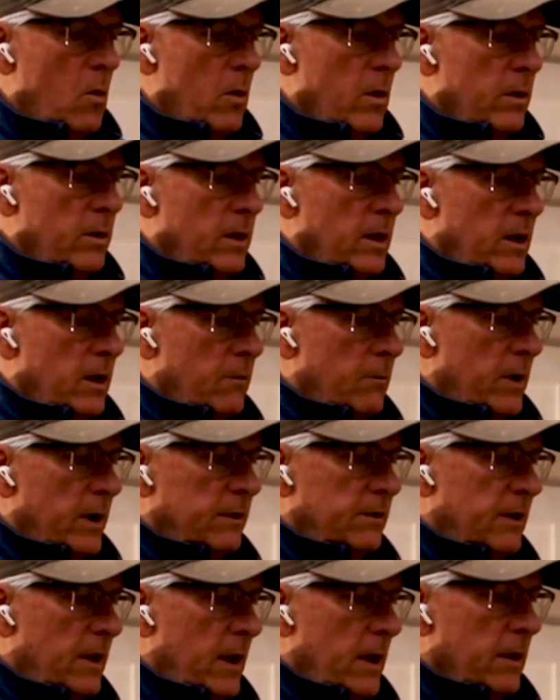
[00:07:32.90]
more than a
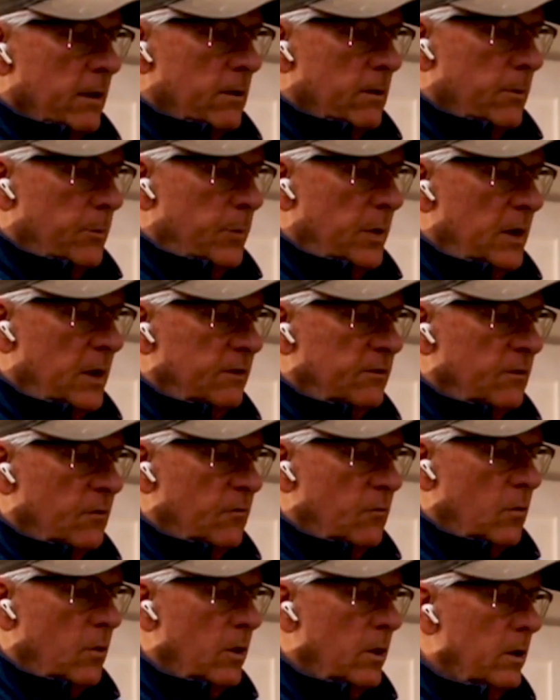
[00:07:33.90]
rectangular piece
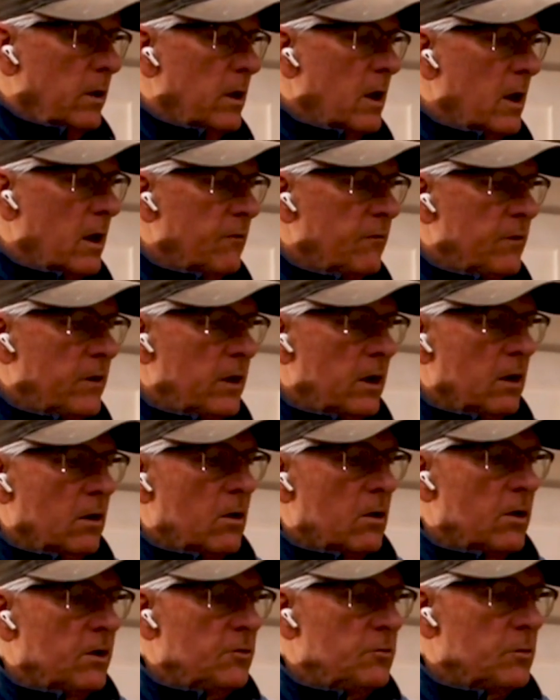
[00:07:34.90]
of wood, not a very
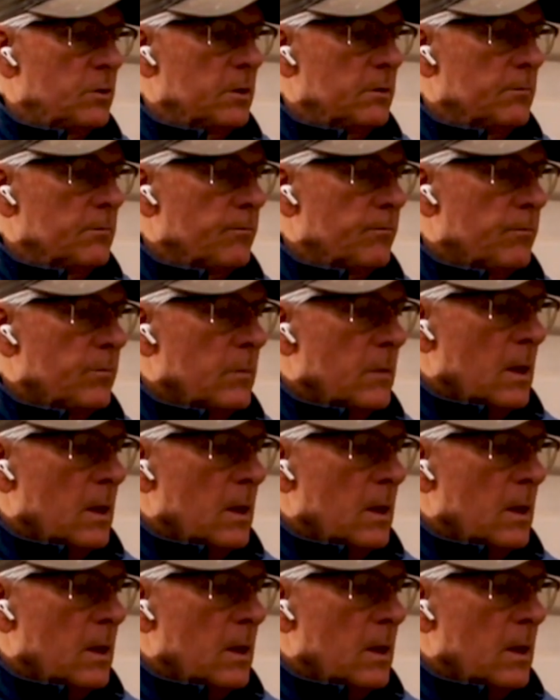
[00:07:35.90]
large one,